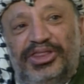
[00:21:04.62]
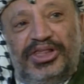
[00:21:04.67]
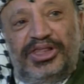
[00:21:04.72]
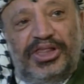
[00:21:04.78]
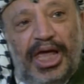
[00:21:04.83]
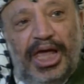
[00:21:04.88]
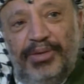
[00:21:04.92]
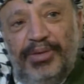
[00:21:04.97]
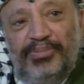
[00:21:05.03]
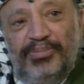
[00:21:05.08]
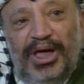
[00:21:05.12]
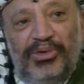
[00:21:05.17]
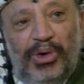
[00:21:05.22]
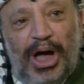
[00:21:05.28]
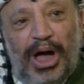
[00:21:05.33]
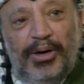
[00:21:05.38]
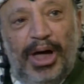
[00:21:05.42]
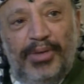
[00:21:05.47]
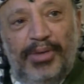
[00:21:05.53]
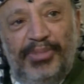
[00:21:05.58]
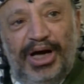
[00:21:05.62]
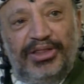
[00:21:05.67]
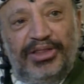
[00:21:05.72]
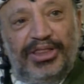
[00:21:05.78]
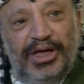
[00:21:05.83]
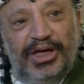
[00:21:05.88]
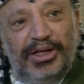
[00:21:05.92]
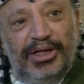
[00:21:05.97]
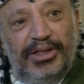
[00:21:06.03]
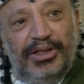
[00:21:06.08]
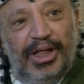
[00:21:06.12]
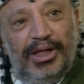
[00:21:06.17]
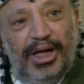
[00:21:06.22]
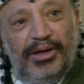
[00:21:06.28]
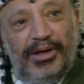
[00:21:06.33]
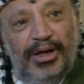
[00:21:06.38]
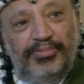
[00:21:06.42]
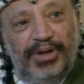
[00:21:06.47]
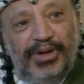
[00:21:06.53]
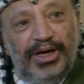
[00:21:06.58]
same among
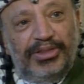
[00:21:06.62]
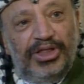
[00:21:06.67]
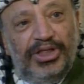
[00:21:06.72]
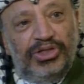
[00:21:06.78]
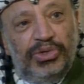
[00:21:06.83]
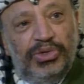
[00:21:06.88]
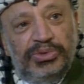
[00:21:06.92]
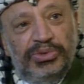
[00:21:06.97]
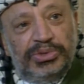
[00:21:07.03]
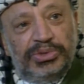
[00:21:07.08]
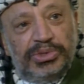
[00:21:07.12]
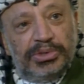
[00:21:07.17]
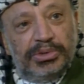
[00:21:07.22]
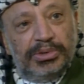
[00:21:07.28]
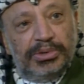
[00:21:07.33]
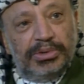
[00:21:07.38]
the Jews.